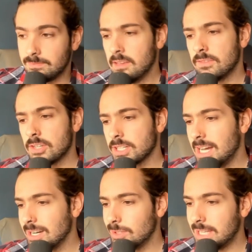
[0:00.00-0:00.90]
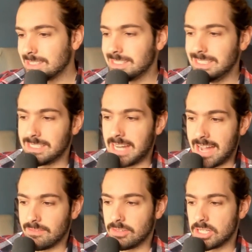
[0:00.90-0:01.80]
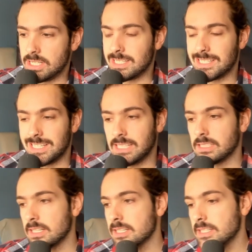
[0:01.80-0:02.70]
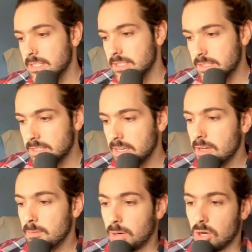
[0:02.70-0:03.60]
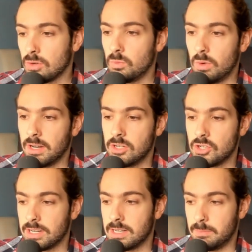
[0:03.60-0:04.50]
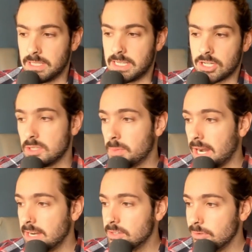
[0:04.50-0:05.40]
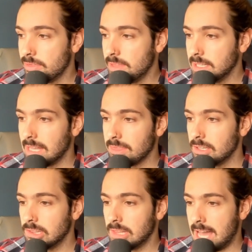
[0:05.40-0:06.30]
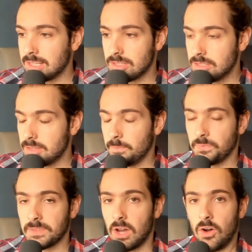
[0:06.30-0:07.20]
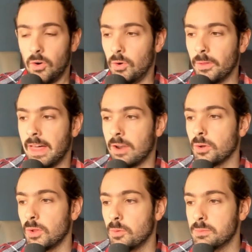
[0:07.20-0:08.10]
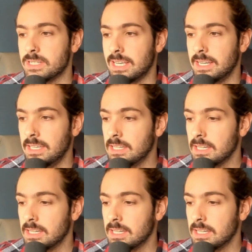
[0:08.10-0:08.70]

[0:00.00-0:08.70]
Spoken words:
For Chicago last season, averaged 6 assists per 100 possessions. But I do think that the last hole that Oklahoma City